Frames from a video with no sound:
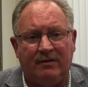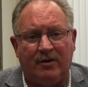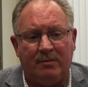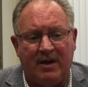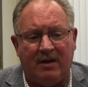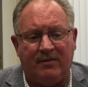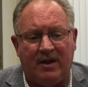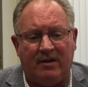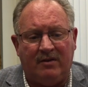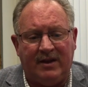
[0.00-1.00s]
for
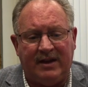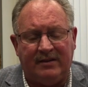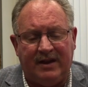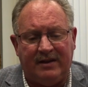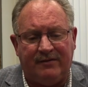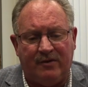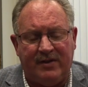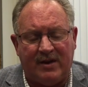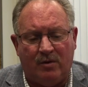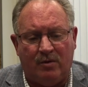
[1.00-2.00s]
Belleville and for
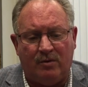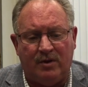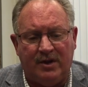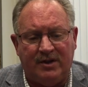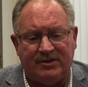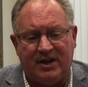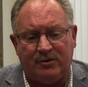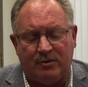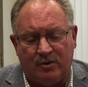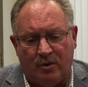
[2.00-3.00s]
that whole
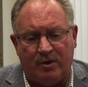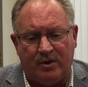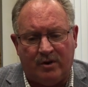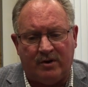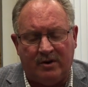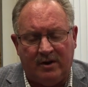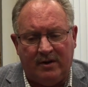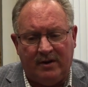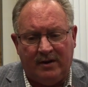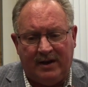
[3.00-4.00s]
central corridor.
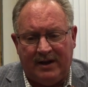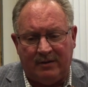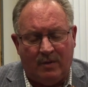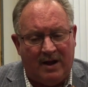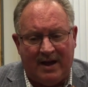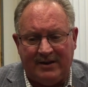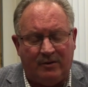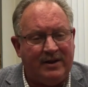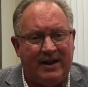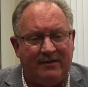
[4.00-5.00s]
And while I
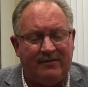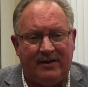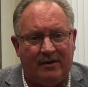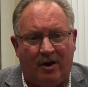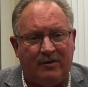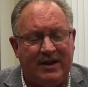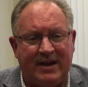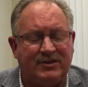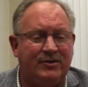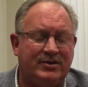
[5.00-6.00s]
don't have all
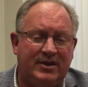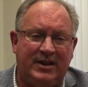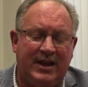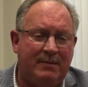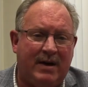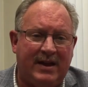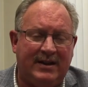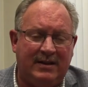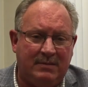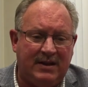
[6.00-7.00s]
the answers today by
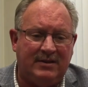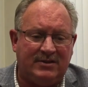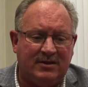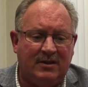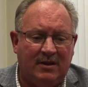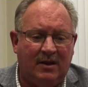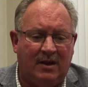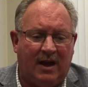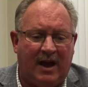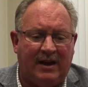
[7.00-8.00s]
any means,
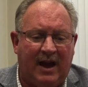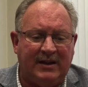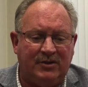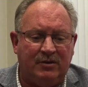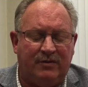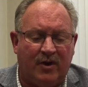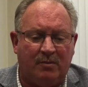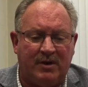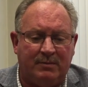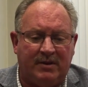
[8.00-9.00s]
I do
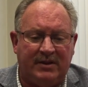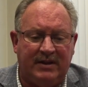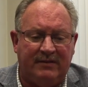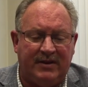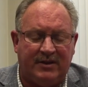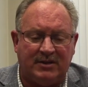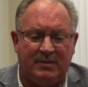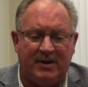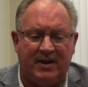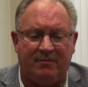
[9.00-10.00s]
firmly believe that there's
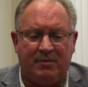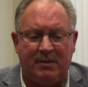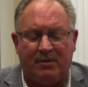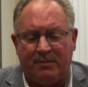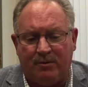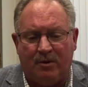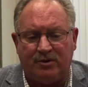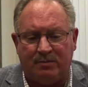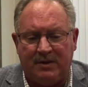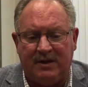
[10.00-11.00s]
been enough people
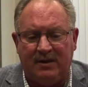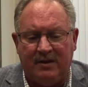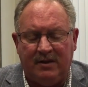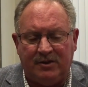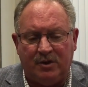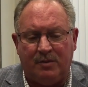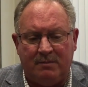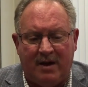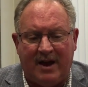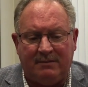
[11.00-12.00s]
approach me to
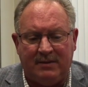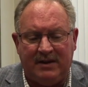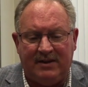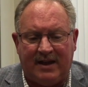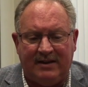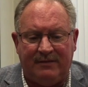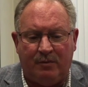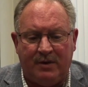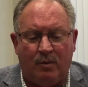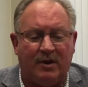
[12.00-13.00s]
remind me that
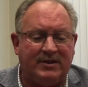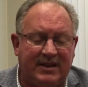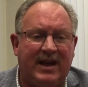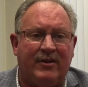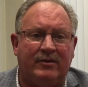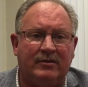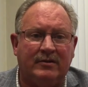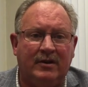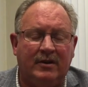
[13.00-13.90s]
if we work together,